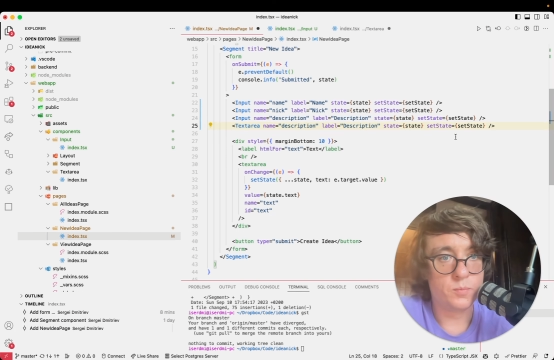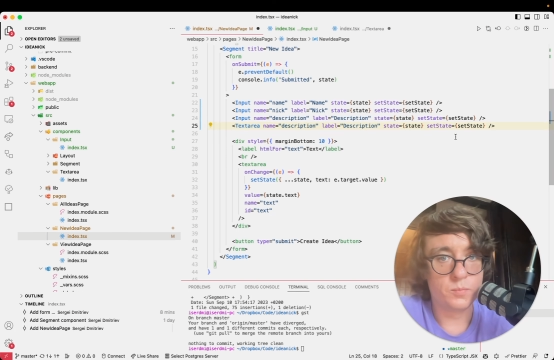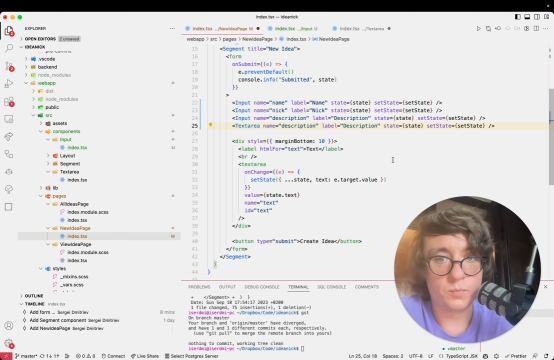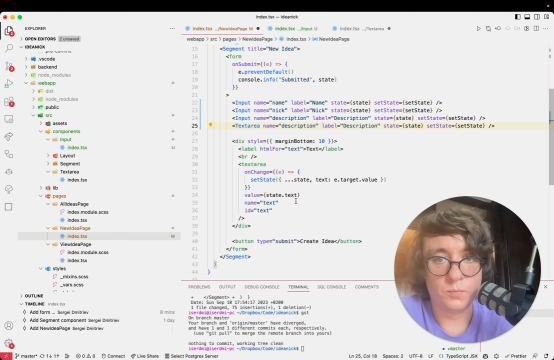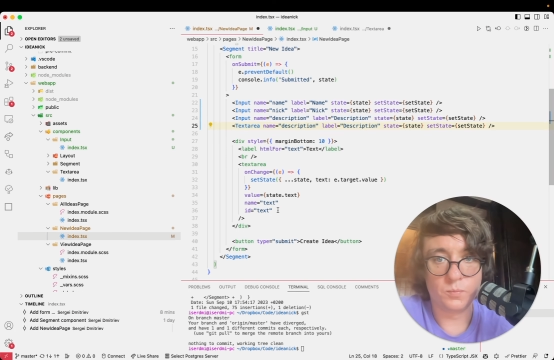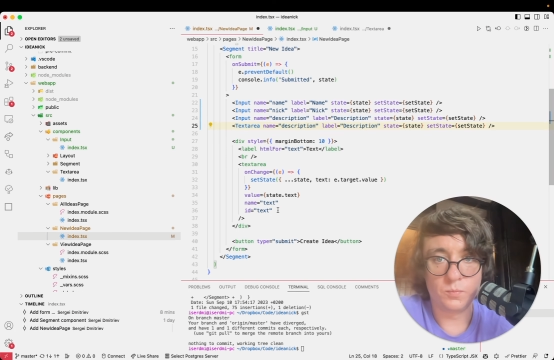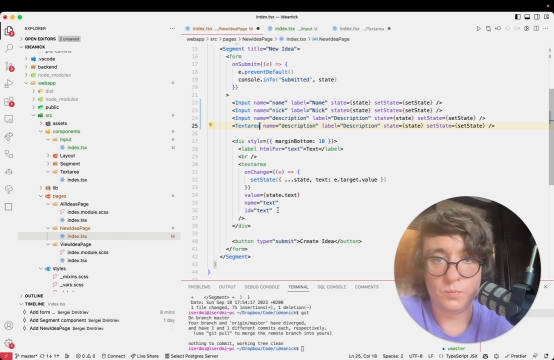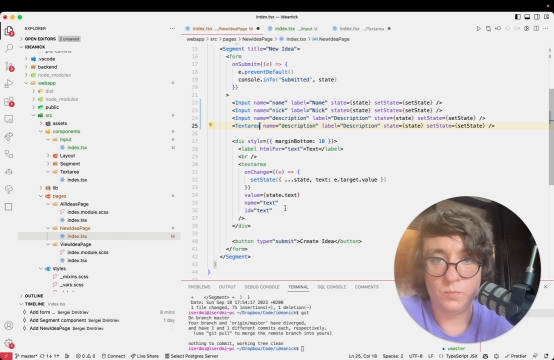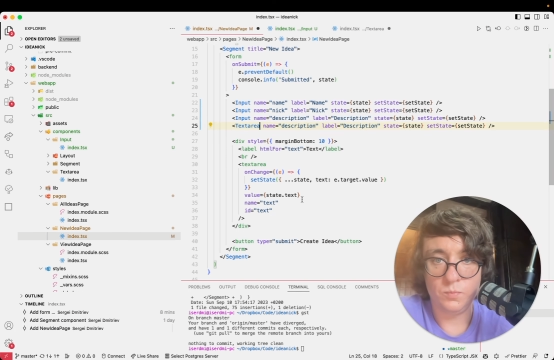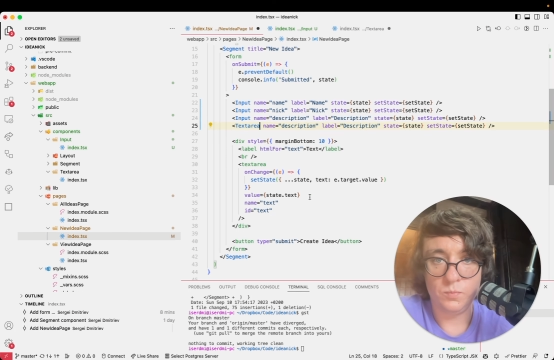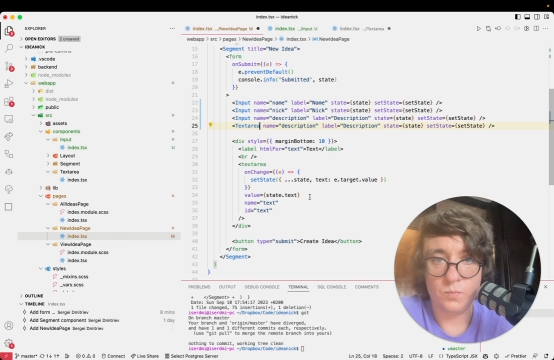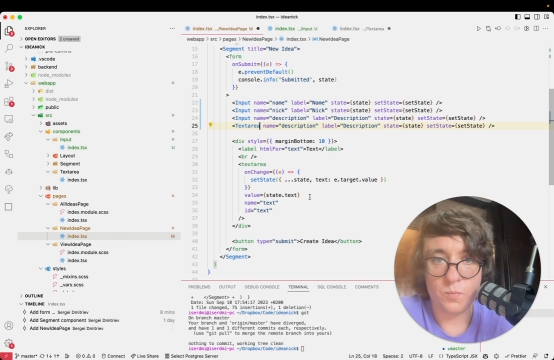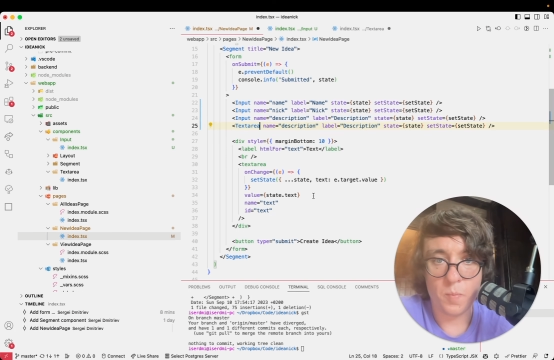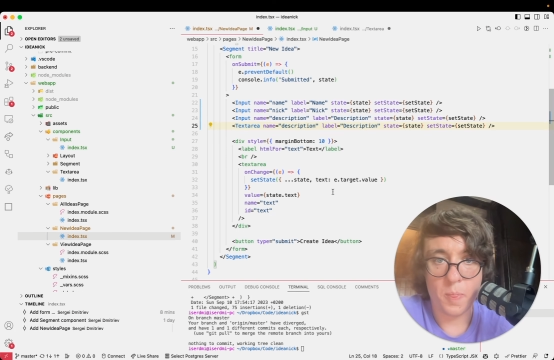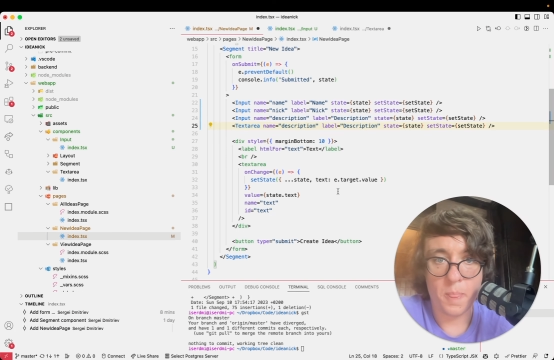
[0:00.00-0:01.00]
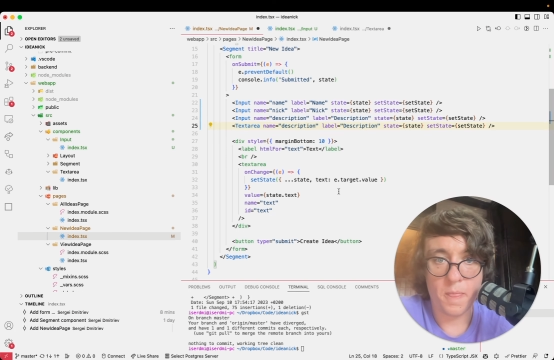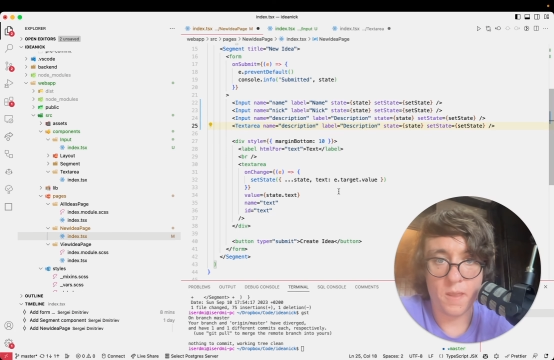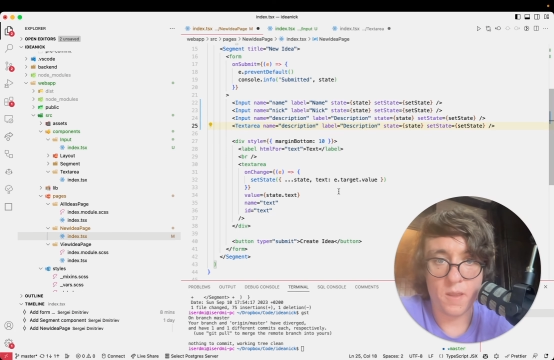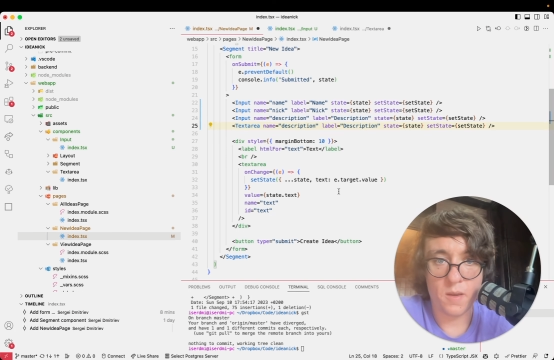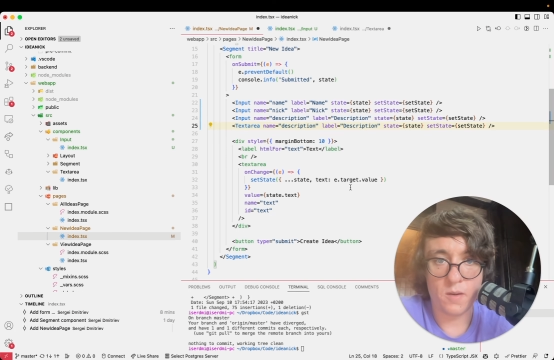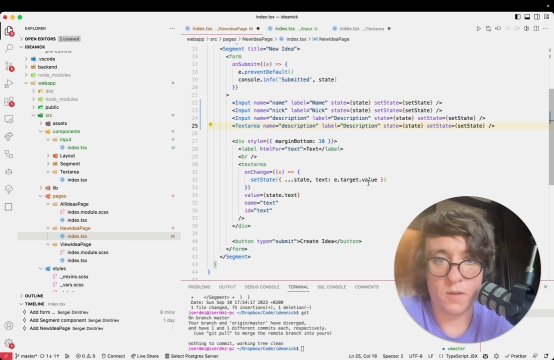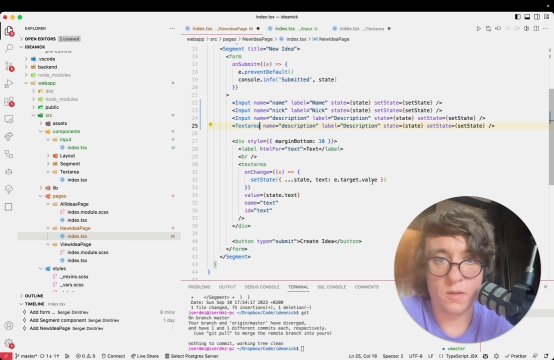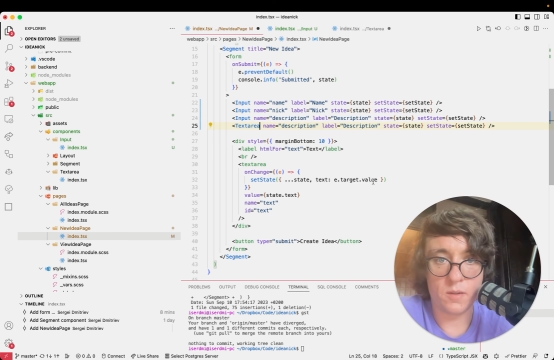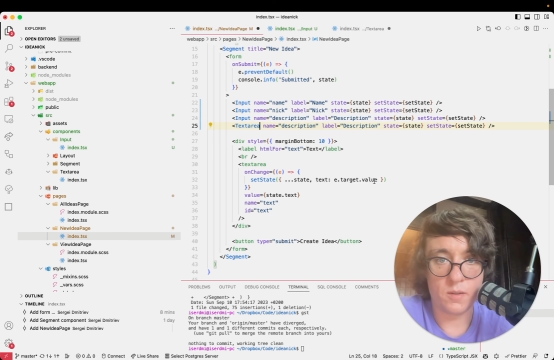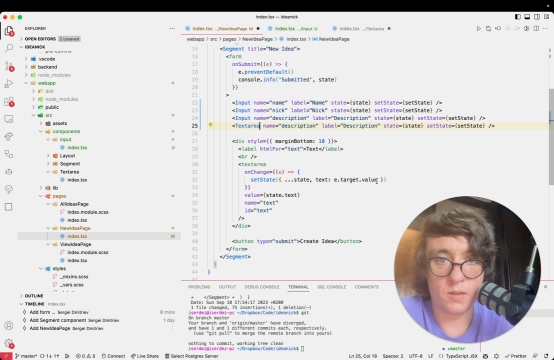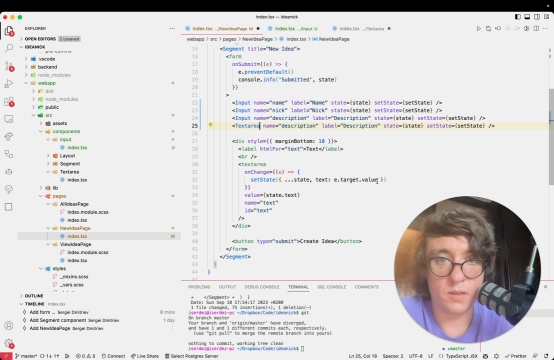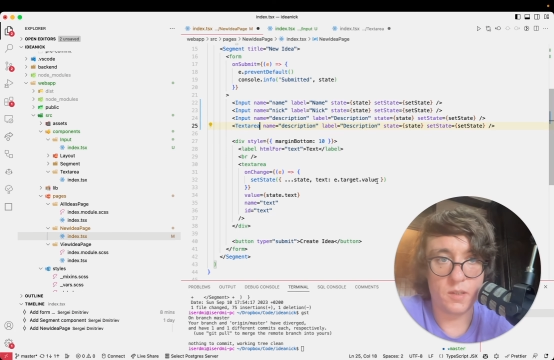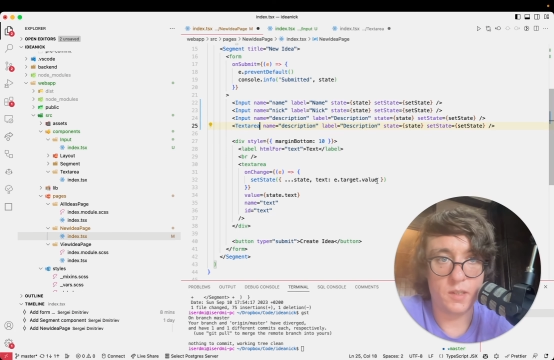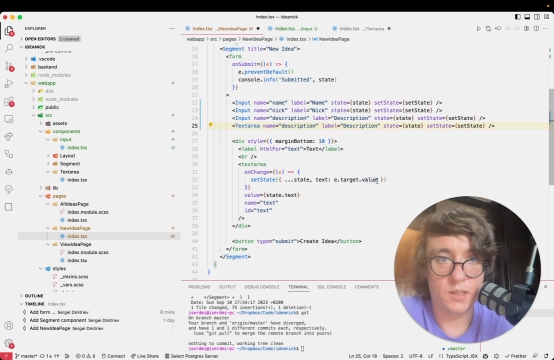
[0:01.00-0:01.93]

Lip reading: Text. Text.